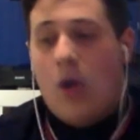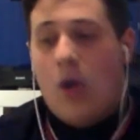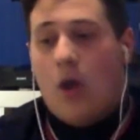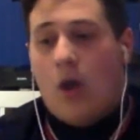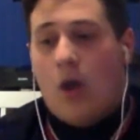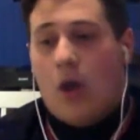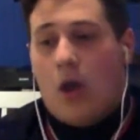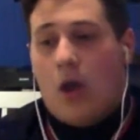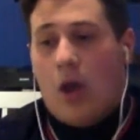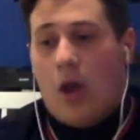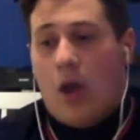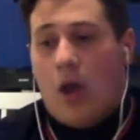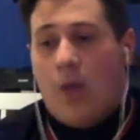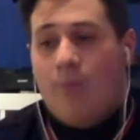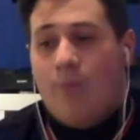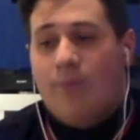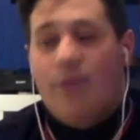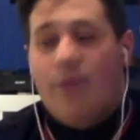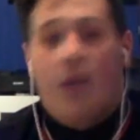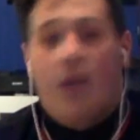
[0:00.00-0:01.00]
Then
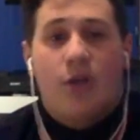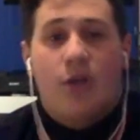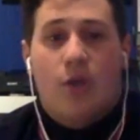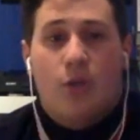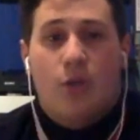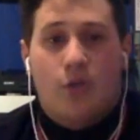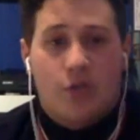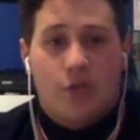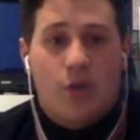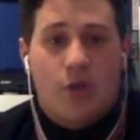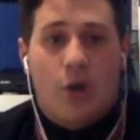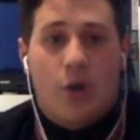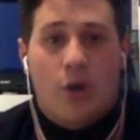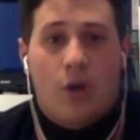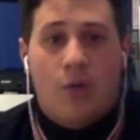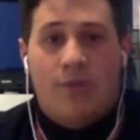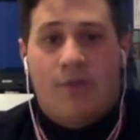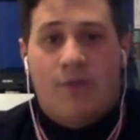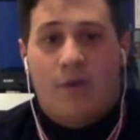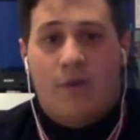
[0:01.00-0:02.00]
I do the two holding
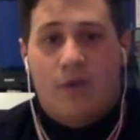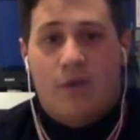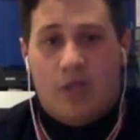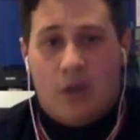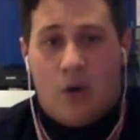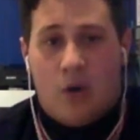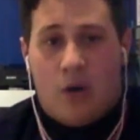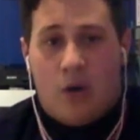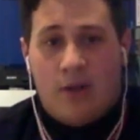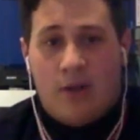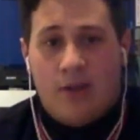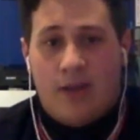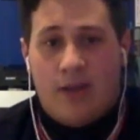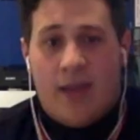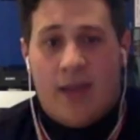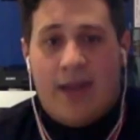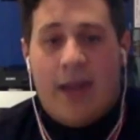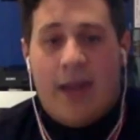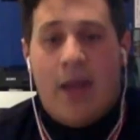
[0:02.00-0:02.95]
midfielders, like Orhan's saying,